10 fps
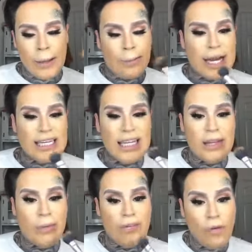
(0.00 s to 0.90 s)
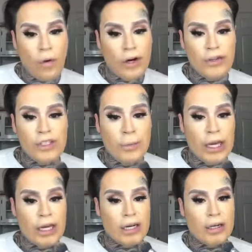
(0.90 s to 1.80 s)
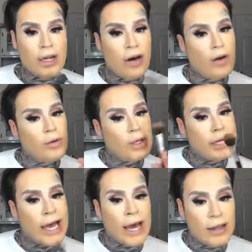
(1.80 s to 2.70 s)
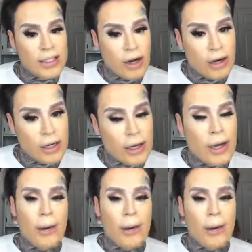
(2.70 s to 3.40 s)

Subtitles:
my teeth before used to be not only hella dark,